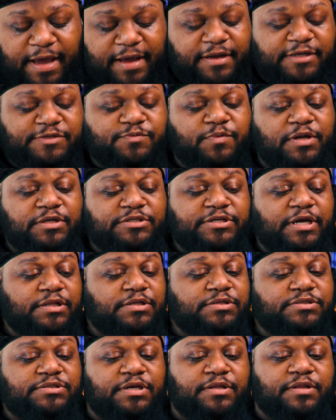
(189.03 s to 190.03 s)
And just want to check
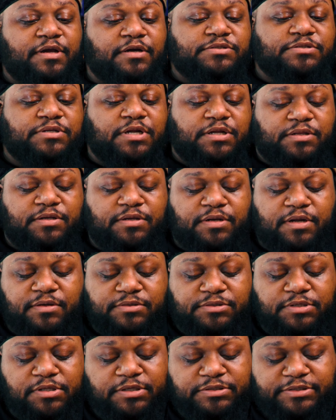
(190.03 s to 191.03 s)
to see. There's nothing
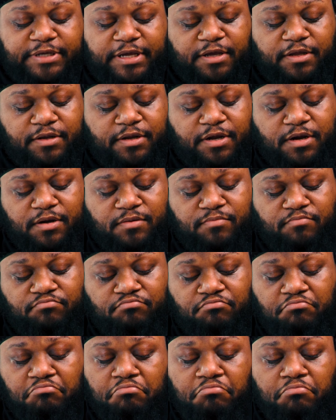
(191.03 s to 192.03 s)
else it looks like in there.
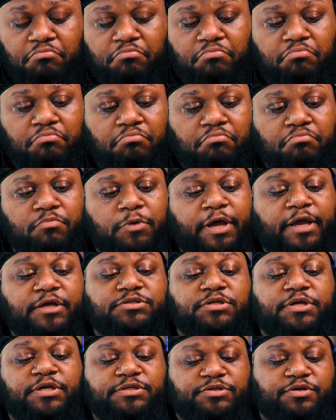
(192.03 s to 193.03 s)

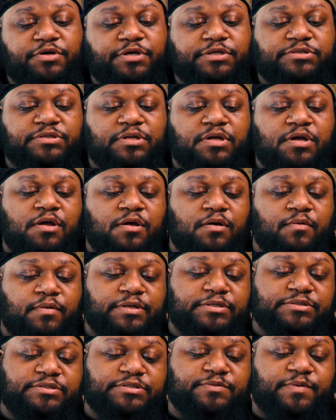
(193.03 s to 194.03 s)
Actually, yes, there is.
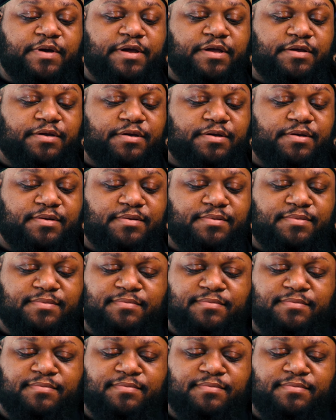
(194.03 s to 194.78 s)
What is this right here?